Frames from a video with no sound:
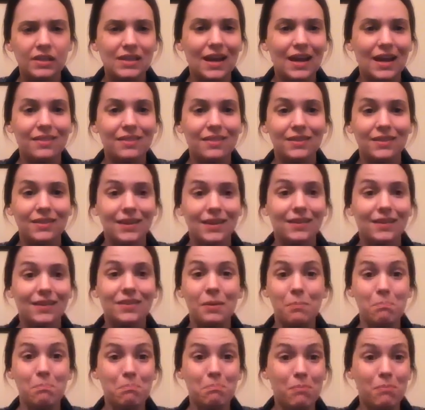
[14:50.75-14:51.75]
I think that
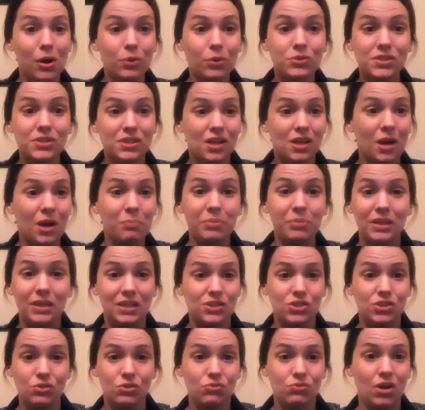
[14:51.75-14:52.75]
most
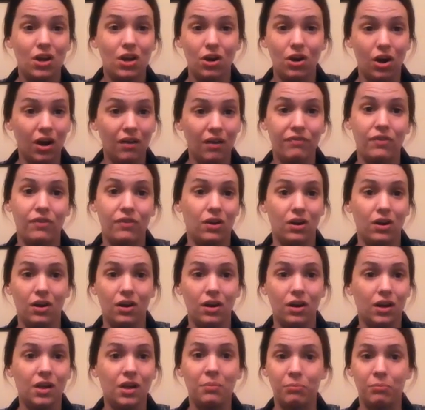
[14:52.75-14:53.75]
companies do not
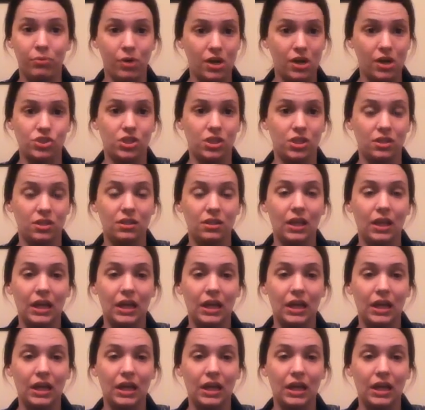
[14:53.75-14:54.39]
offer compression.